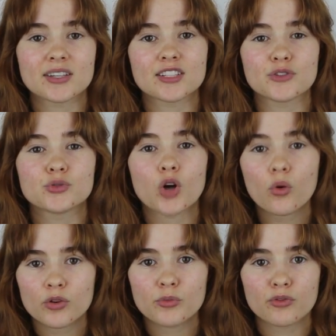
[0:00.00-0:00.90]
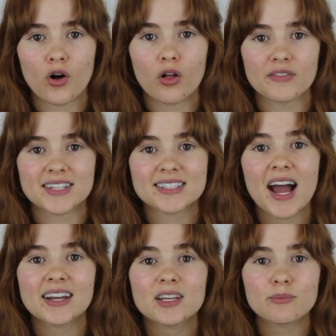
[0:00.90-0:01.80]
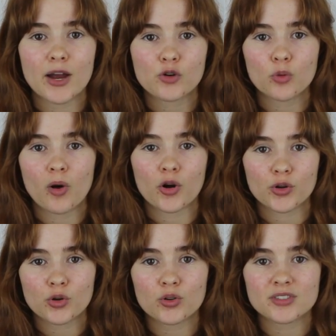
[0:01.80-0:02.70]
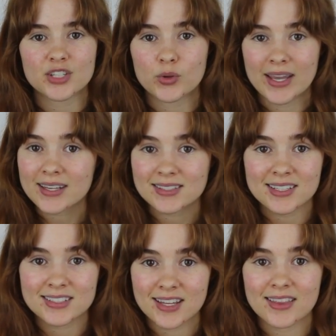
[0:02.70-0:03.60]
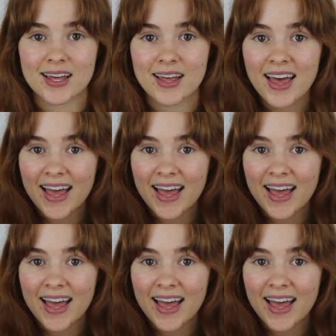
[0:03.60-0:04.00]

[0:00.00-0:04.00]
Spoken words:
because if you don't remove all of it, tiny microparticles that you can't see to the